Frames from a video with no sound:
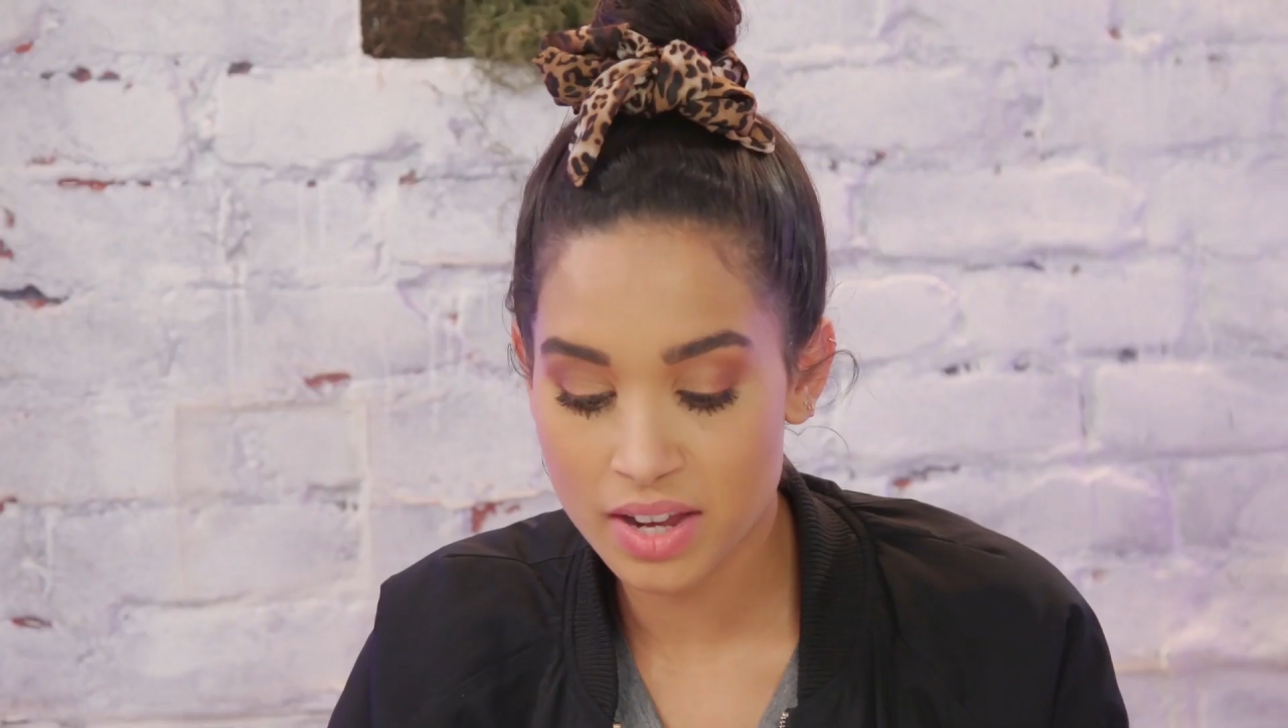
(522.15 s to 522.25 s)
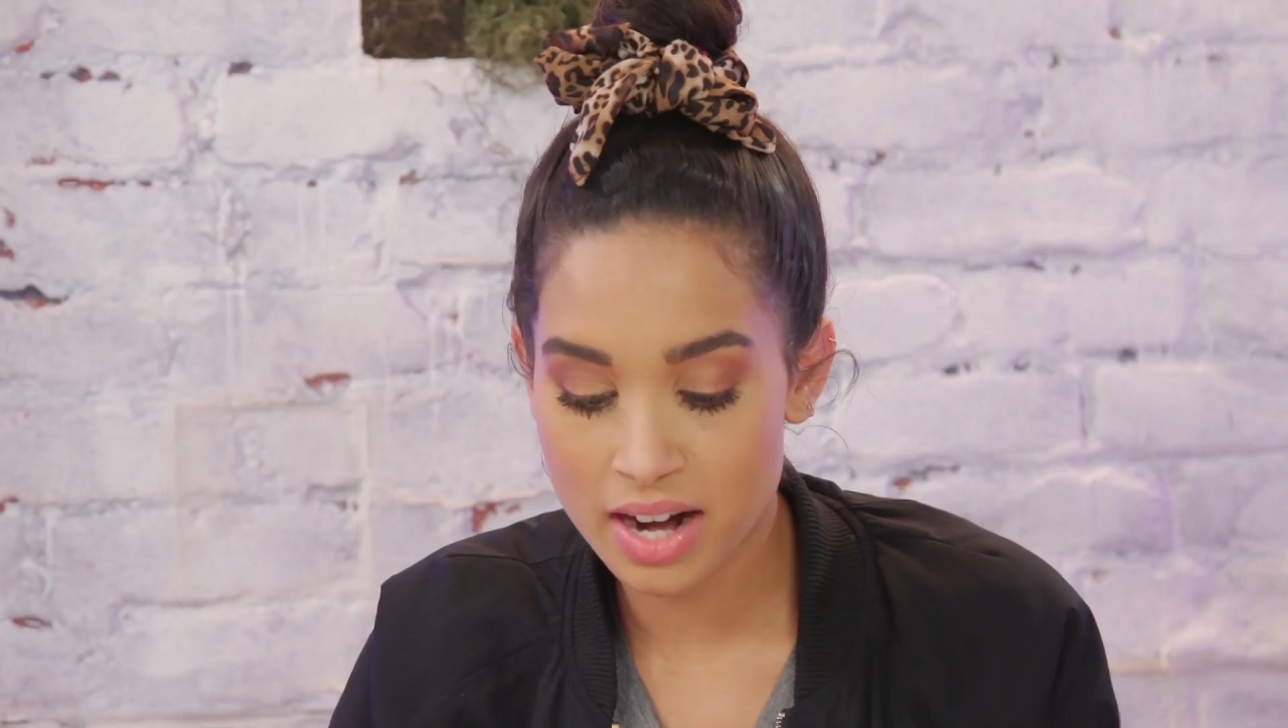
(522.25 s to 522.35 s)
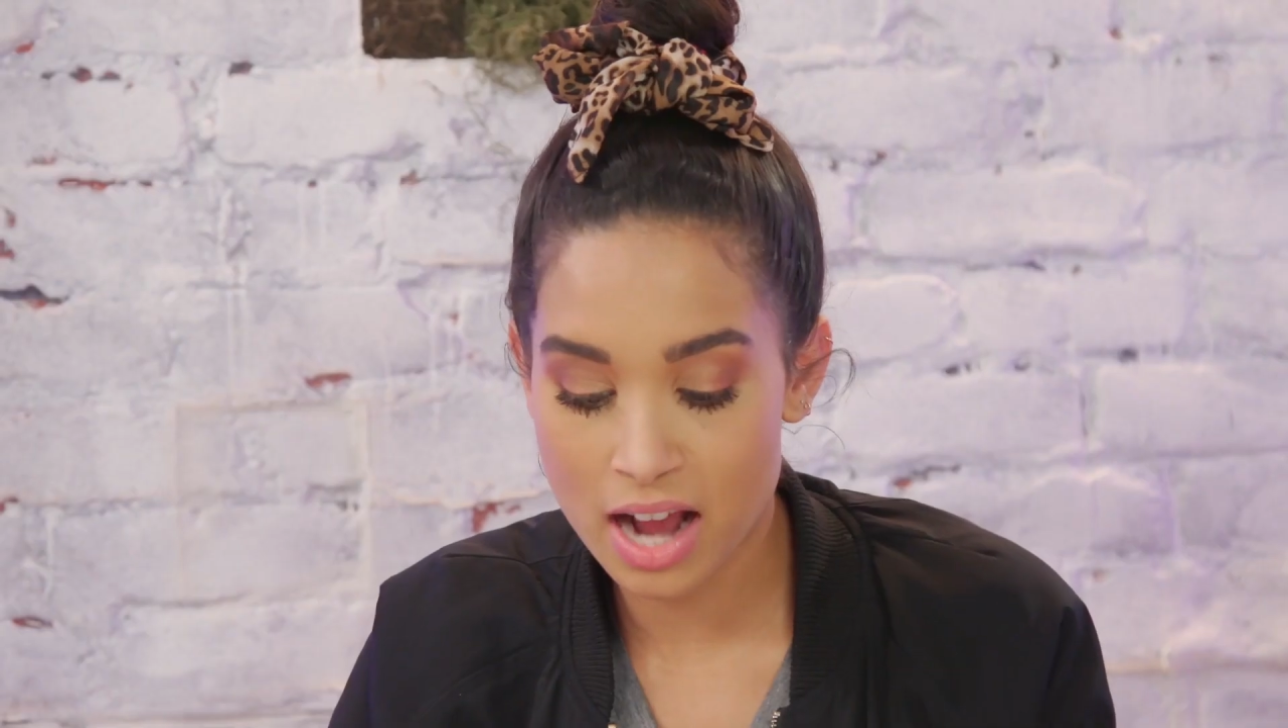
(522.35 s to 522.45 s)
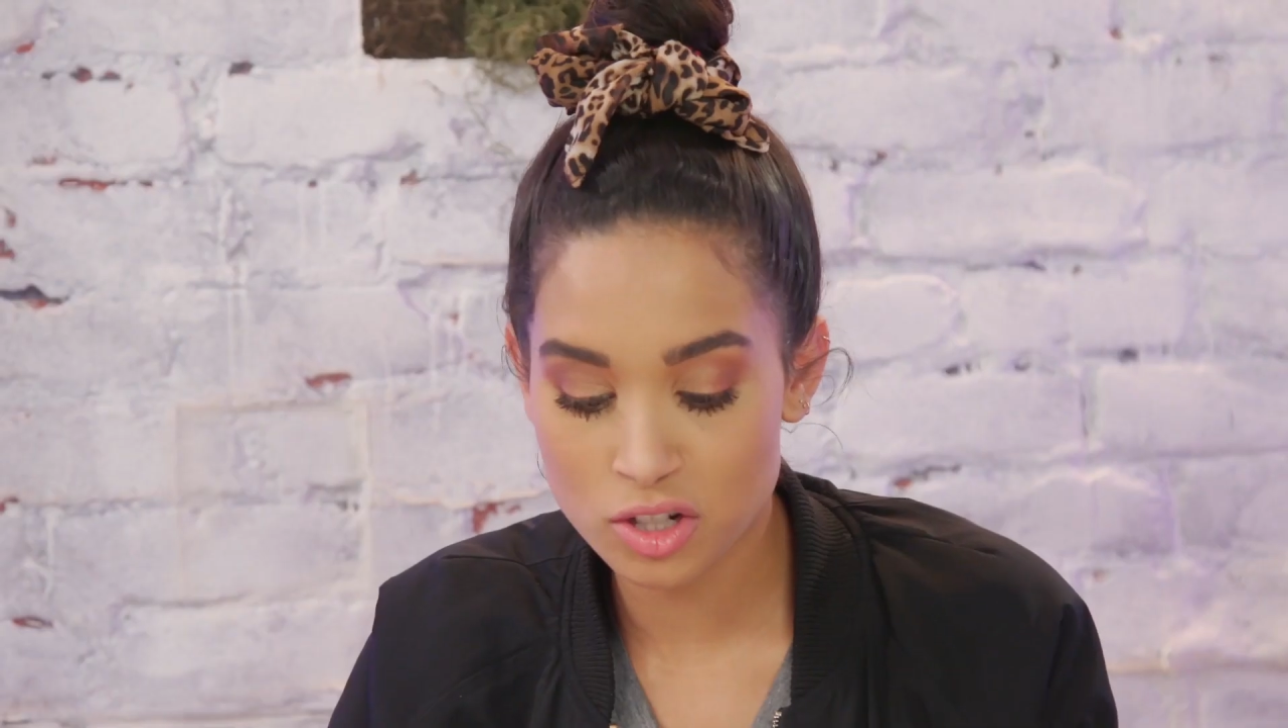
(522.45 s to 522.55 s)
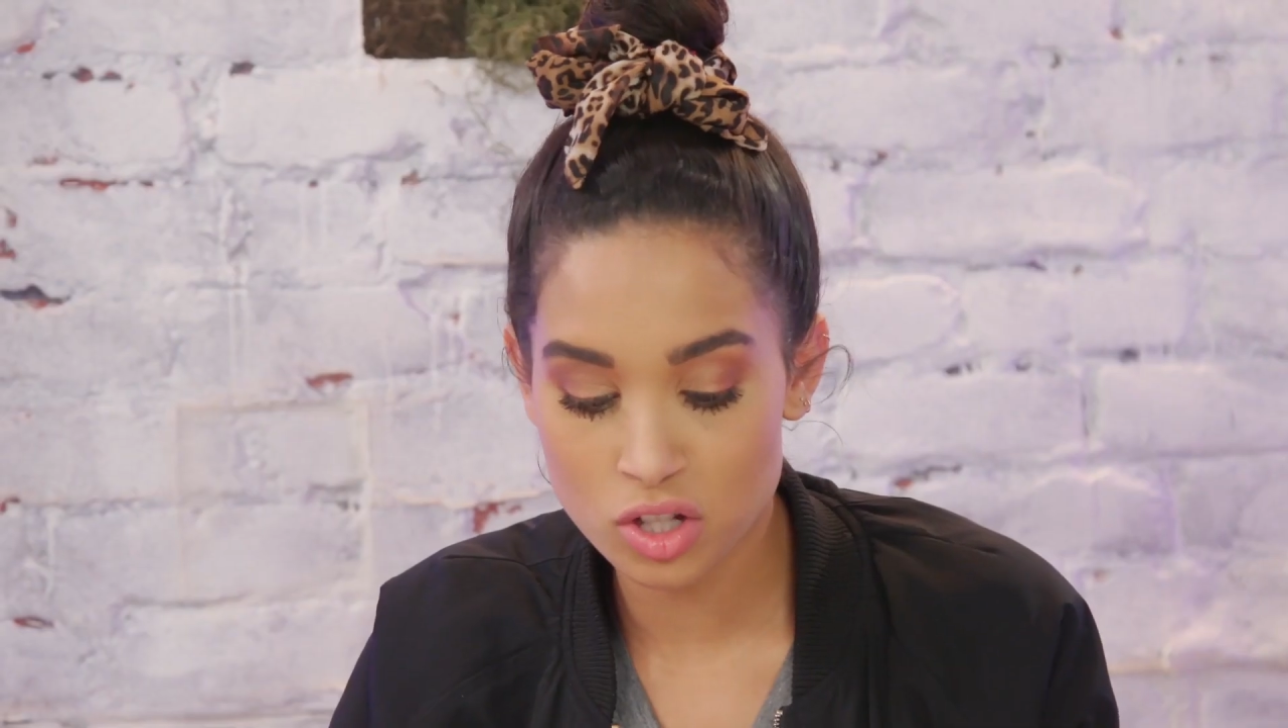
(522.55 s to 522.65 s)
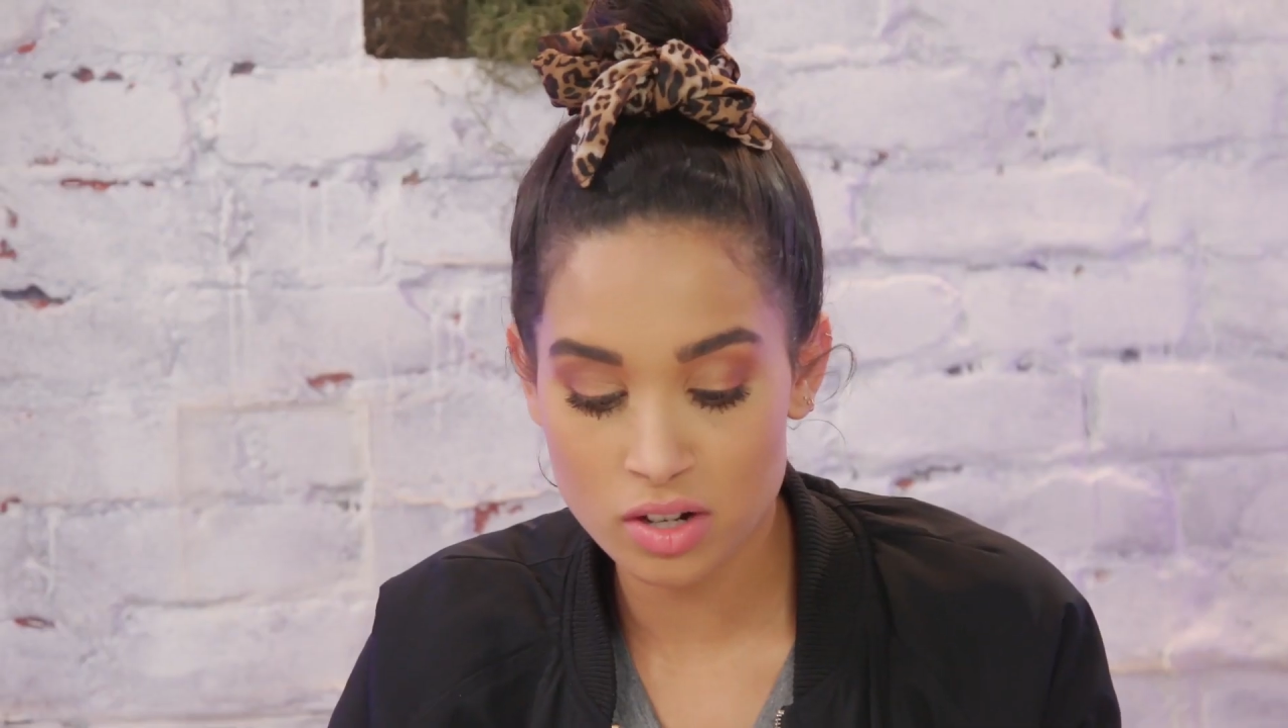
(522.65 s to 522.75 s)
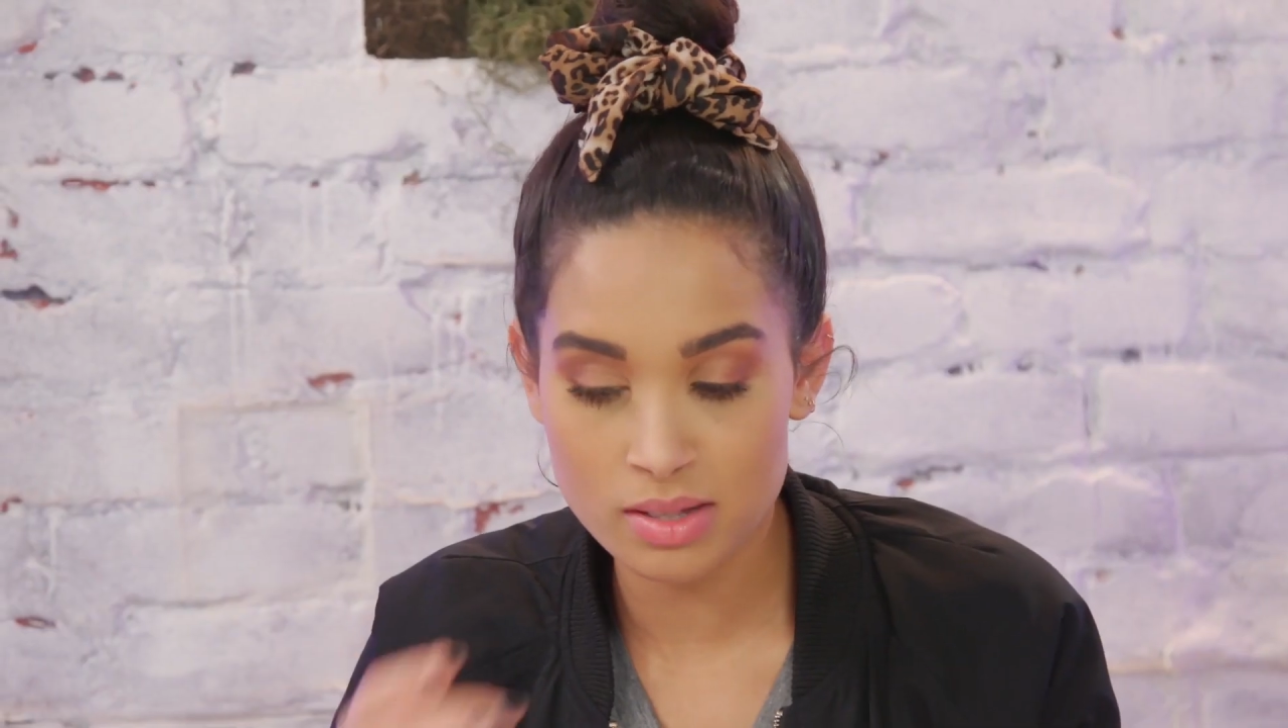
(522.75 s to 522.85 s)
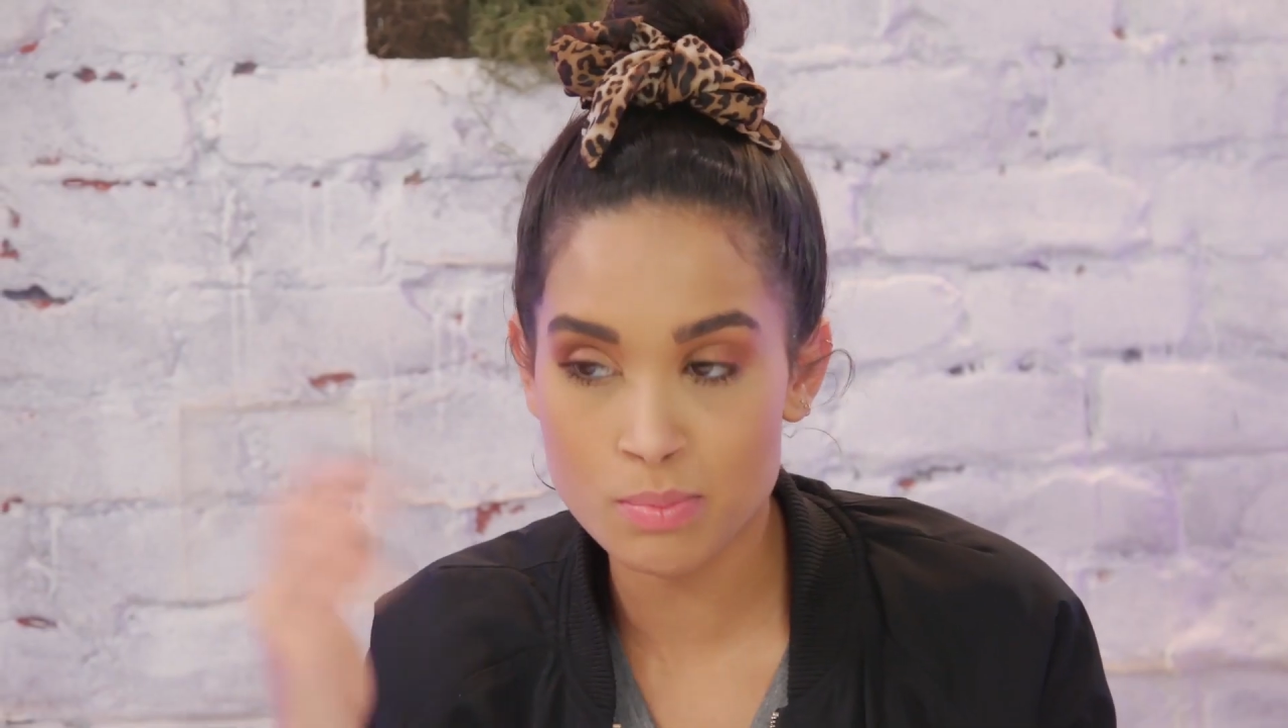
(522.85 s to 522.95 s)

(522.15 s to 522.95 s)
it. It actually started